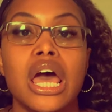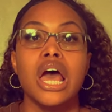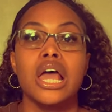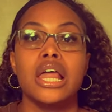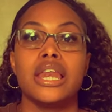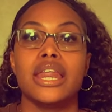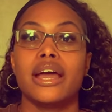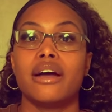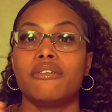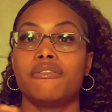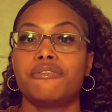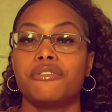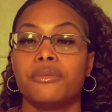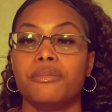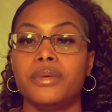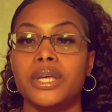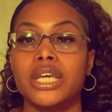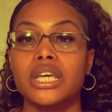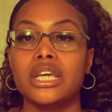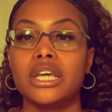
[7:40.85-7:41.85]
Now for
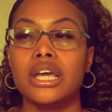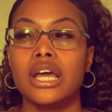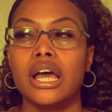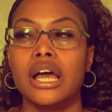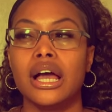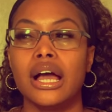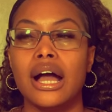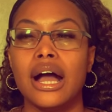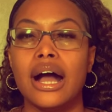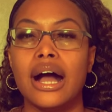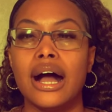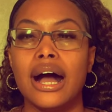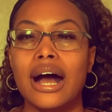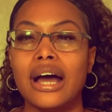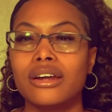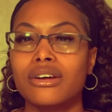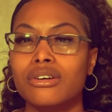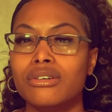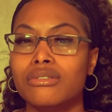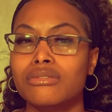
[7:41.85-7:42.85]
me, I
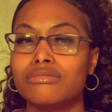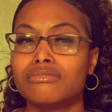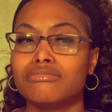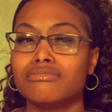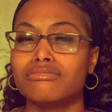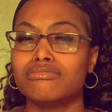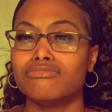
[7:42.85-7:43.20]
don't